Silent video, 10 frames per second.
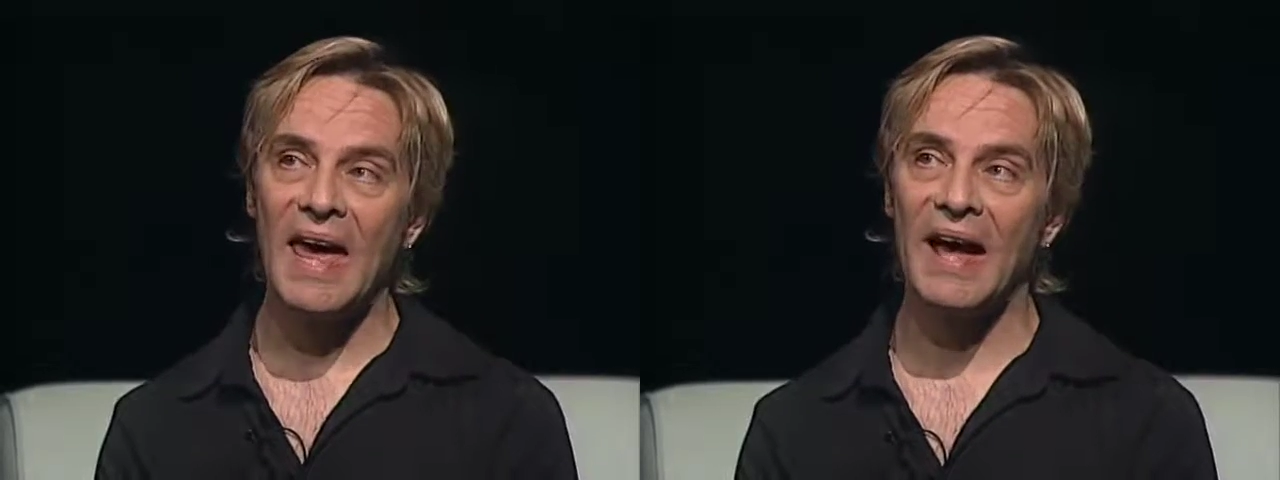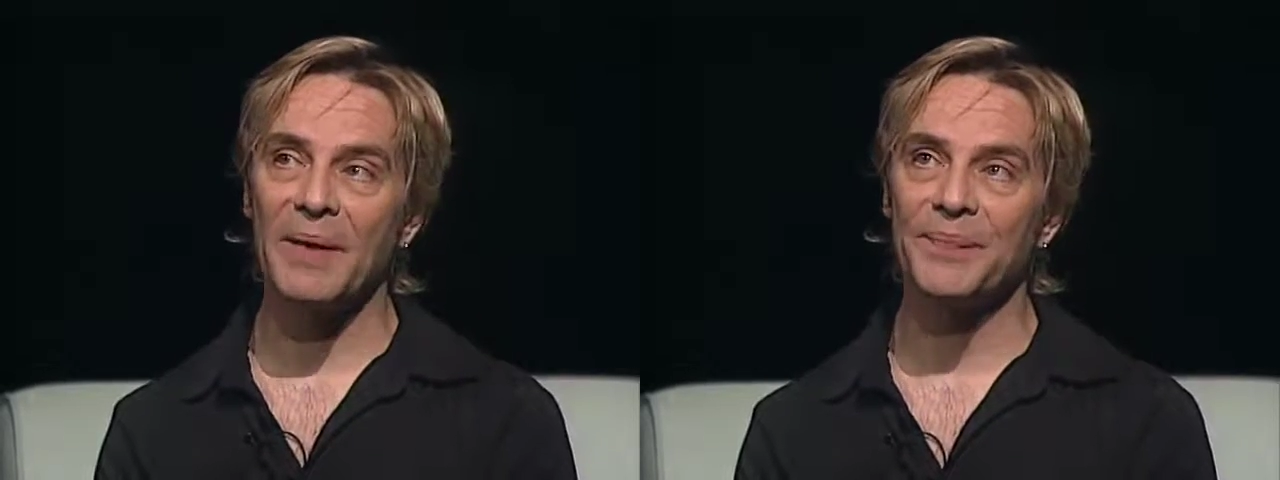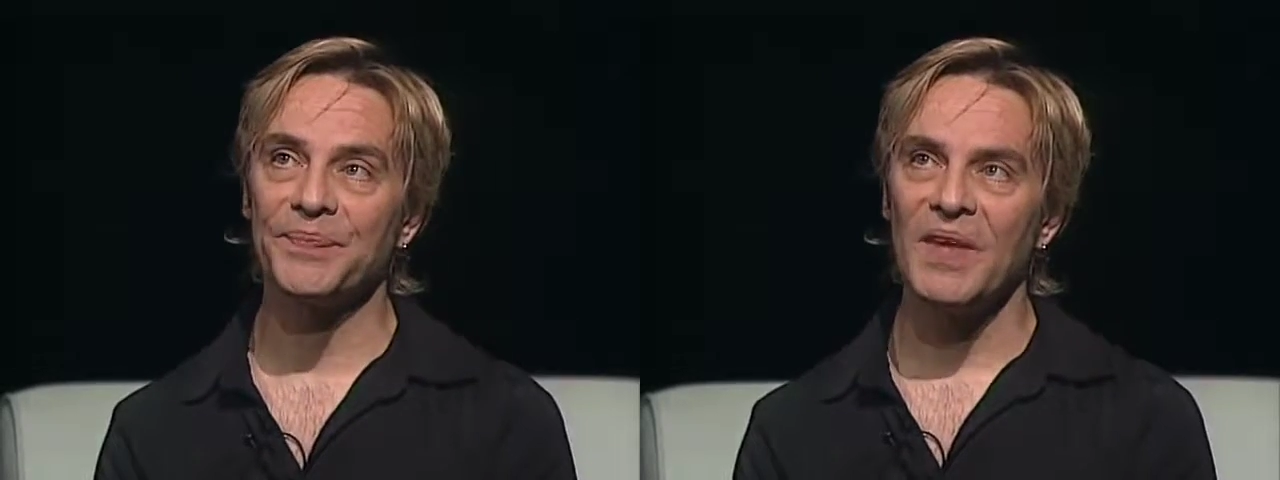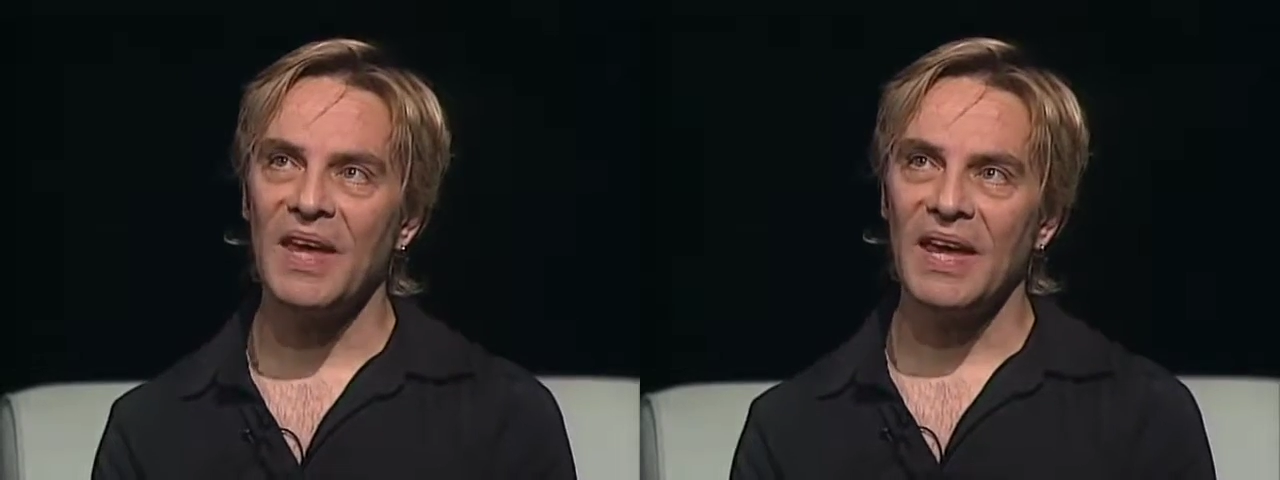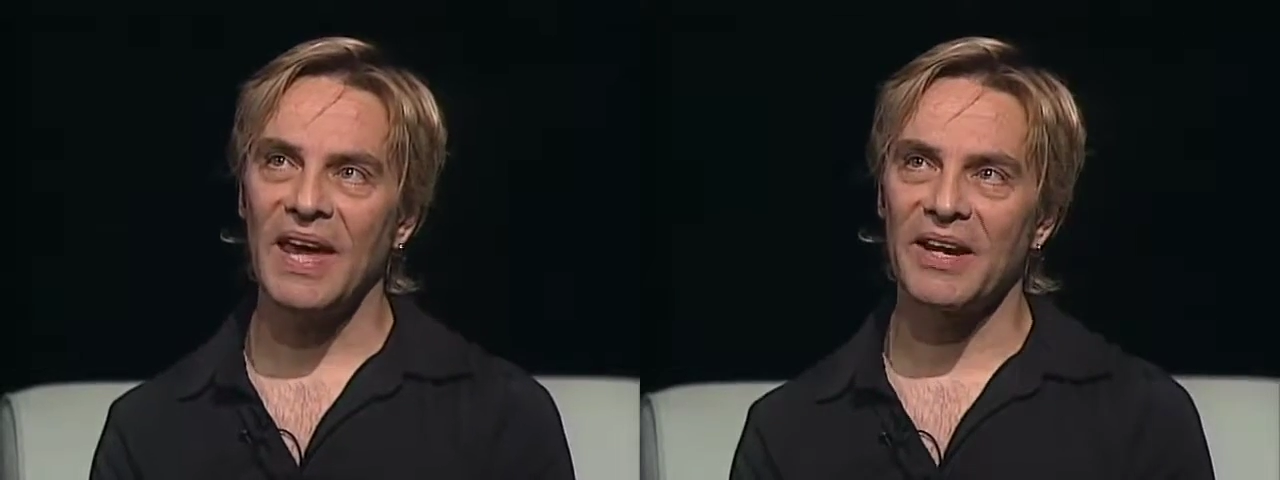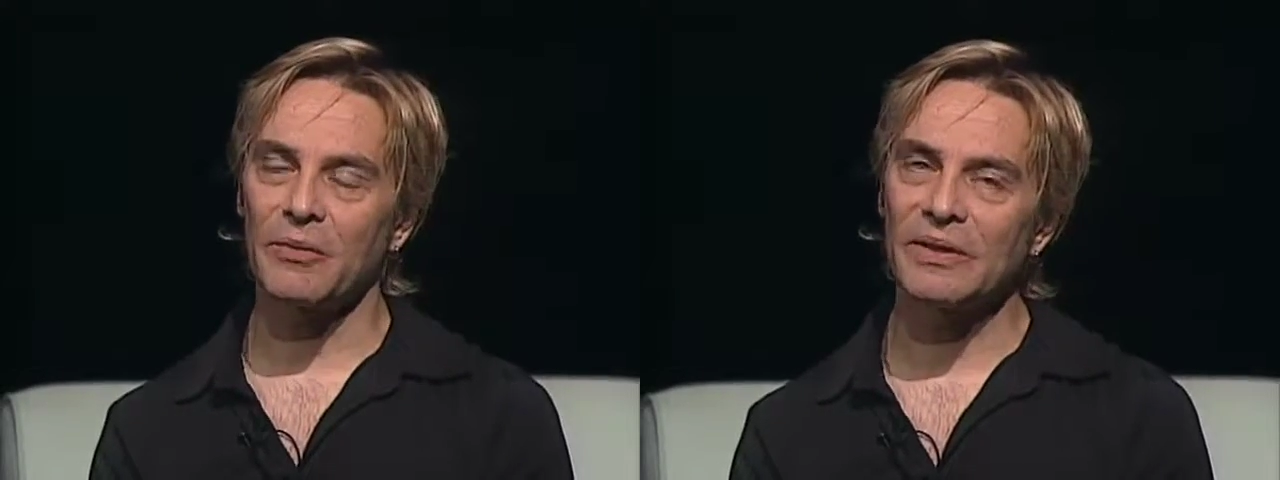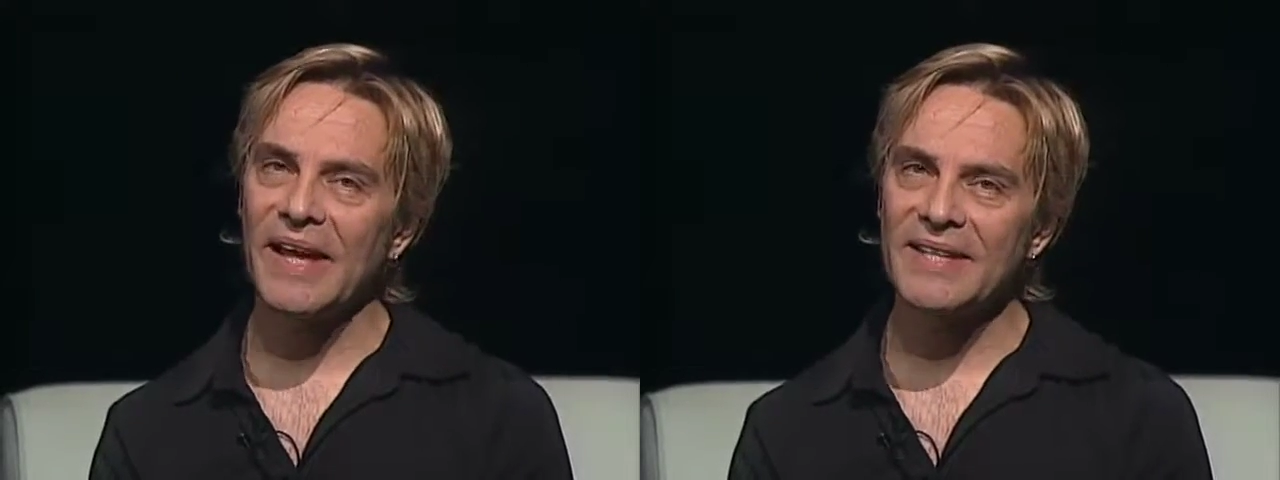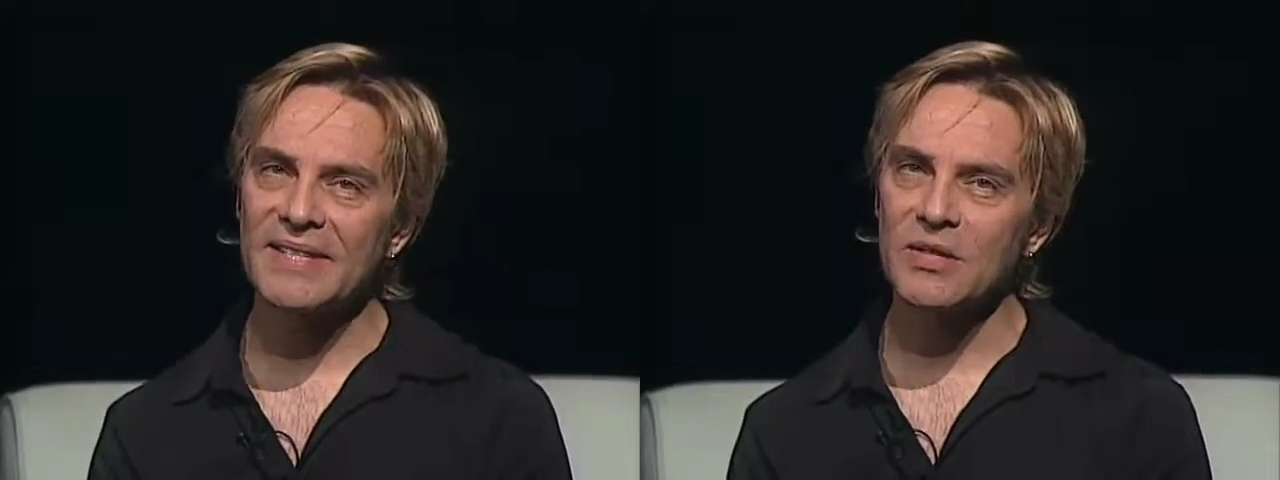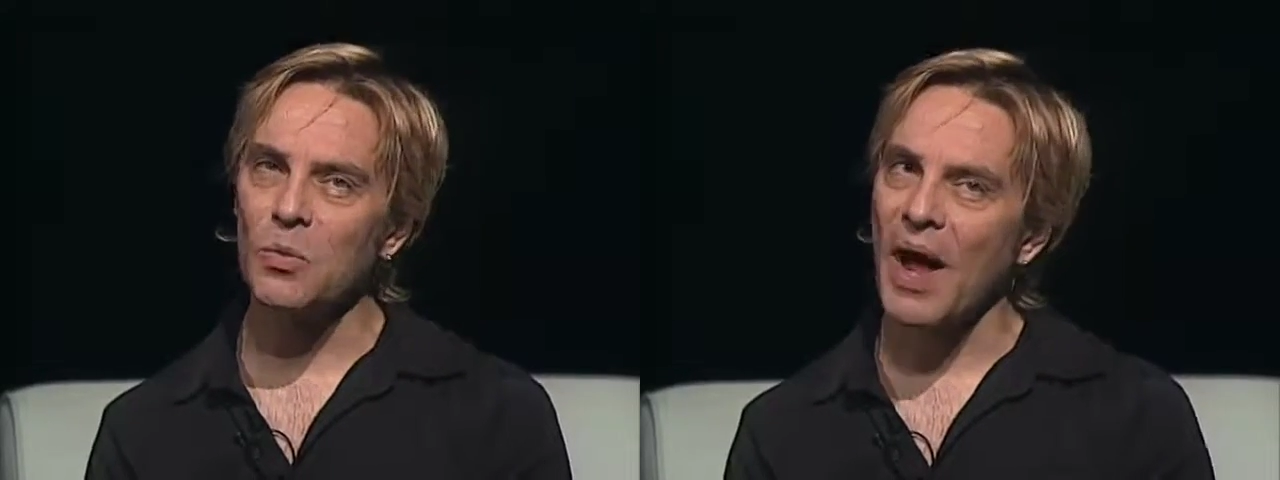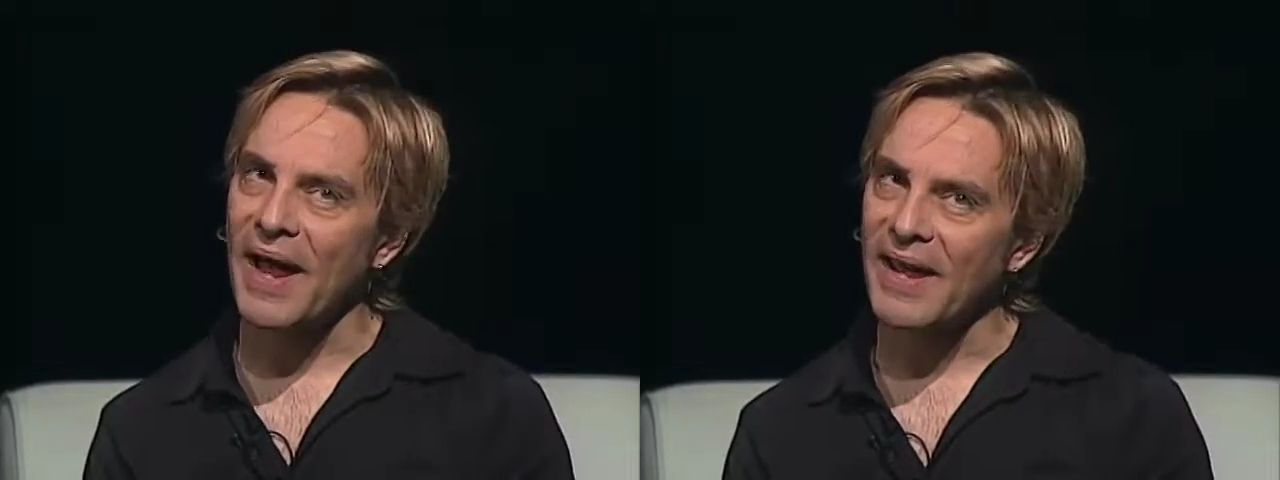And it relates to
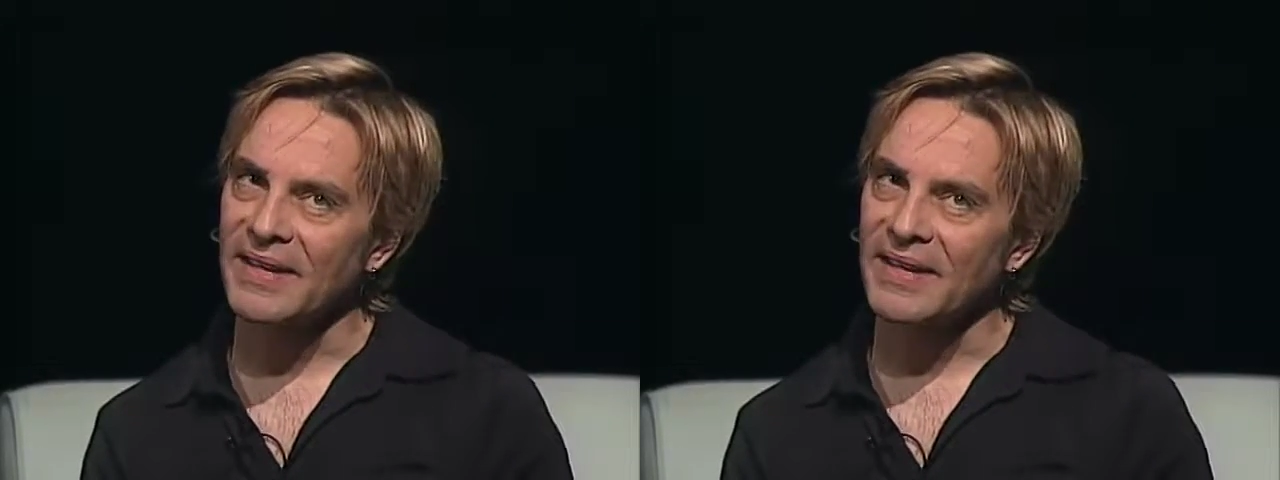why I